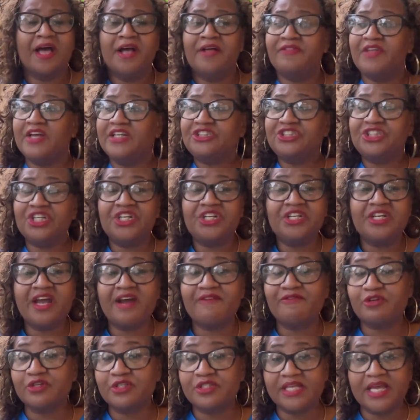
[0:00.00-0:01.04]
they should
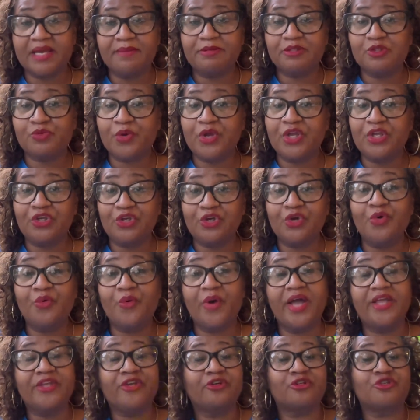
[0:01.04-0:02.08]
never stand between you
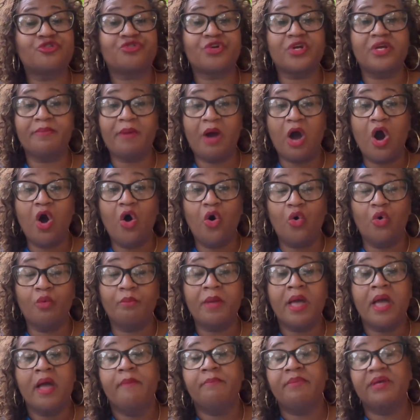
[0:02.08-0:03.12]
and your dream home,
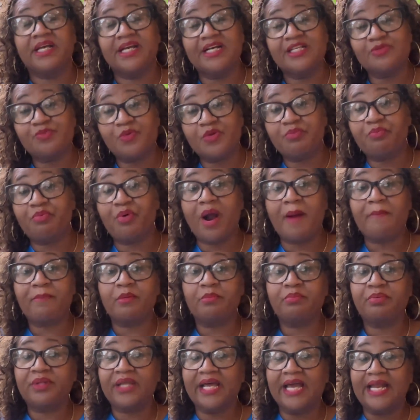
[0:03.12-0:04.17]
because with proper
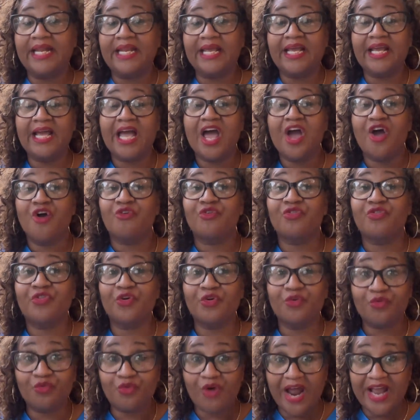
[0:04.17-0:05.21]
planning, the
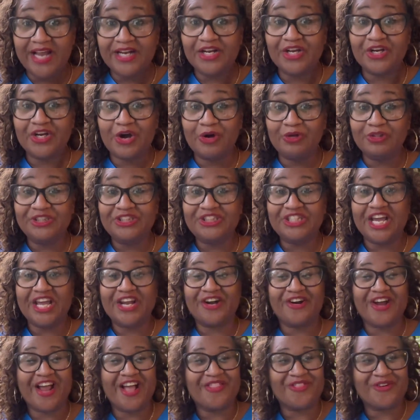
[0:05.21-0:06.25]
right negotiator,
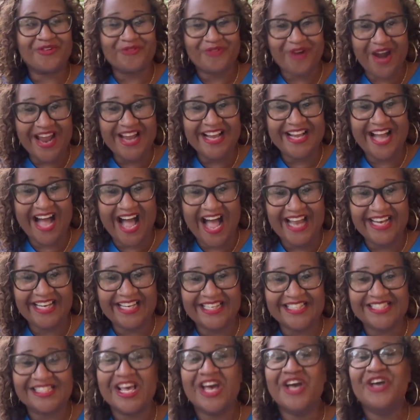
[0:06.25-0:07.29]
and the right
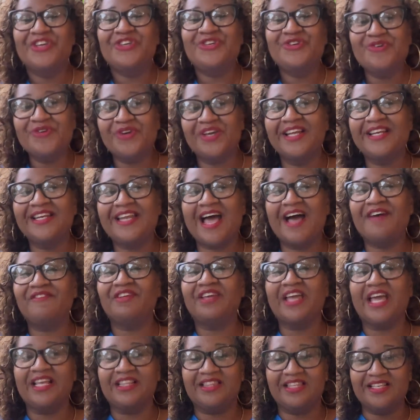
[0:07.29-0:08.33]
guidance, you can
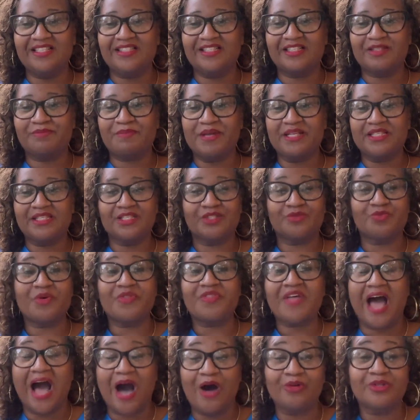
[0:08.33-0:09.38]
navigate these expenses
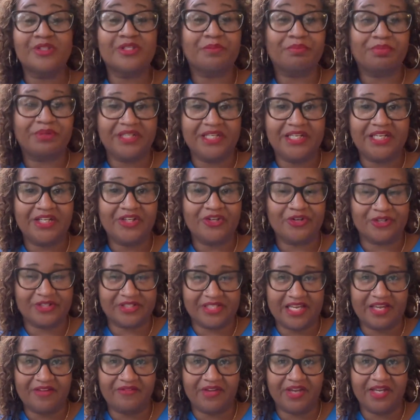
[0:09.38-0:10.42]
without depleting your
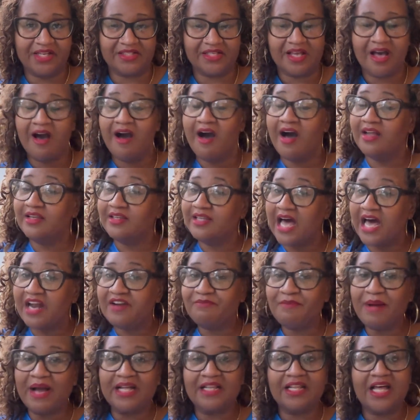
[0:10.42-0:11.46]
savings. A lot of
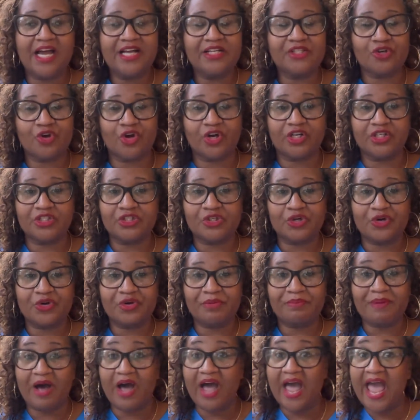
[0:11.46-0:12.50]
my clients are concerned
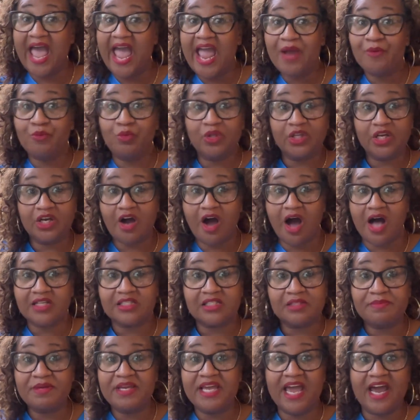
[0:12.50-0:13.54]
about, hey, will it cost
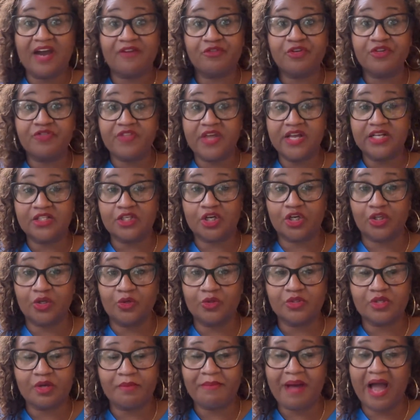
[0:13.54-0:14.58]
me everything to
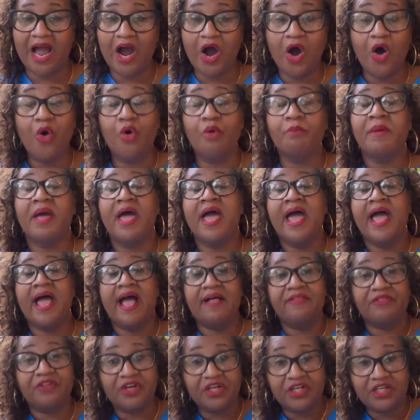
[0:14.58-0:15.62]
close on my home?
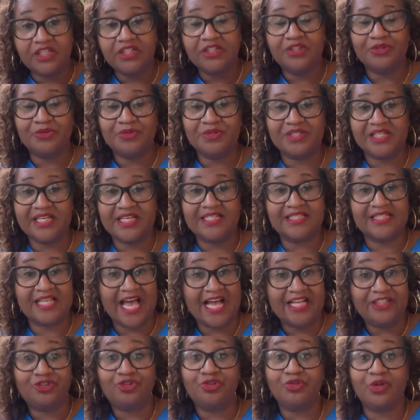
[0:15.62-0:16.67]
And the good news is,
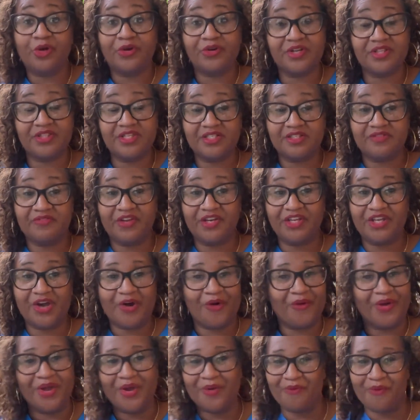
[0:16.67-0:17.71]
as you learned in this
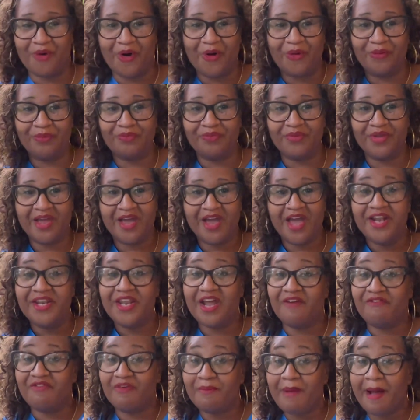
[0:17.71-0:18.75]
video, it won't. Now,
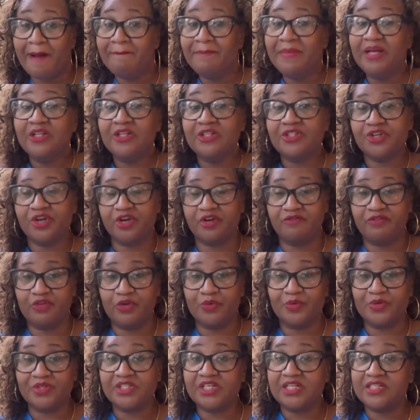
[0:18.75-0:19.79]
for my military
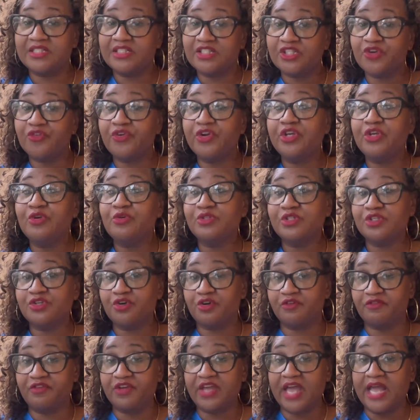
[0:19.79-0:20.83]
viewers considering using your
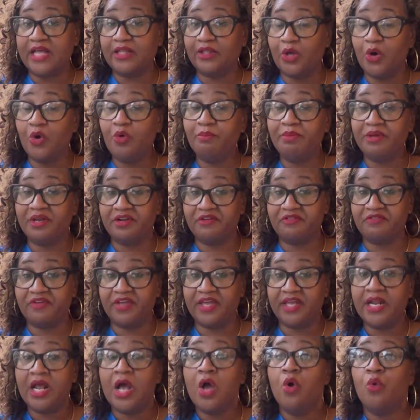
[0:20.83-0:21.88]
VA loan
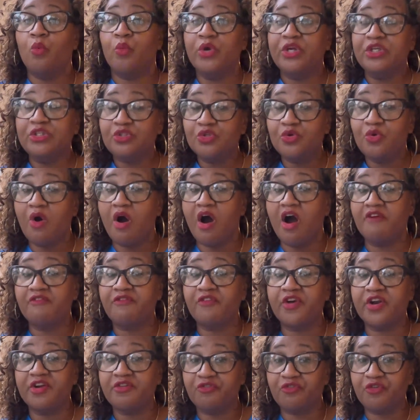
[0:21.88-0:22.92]
benefit, we do offer
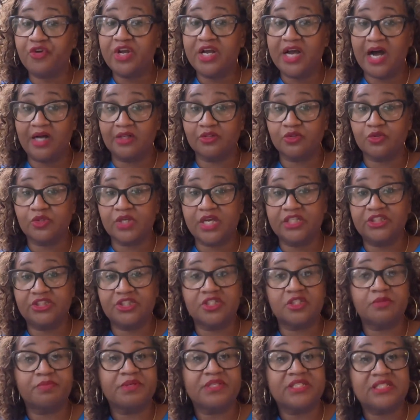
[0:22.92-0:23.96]
a free consultation
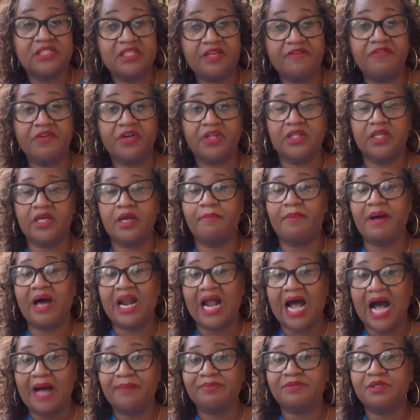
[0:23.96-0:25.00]
specifically about
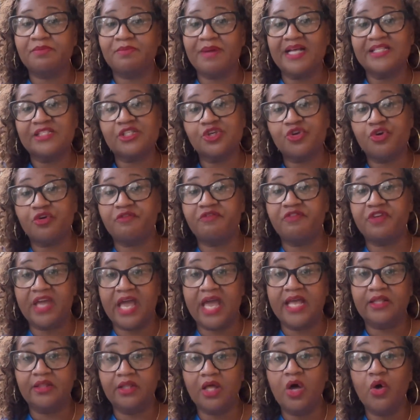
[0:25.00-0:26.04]
optimizing your
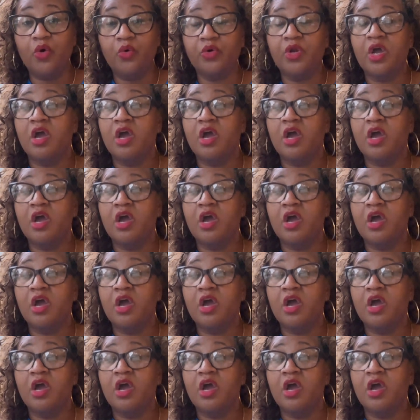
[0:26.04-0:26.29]
VA loan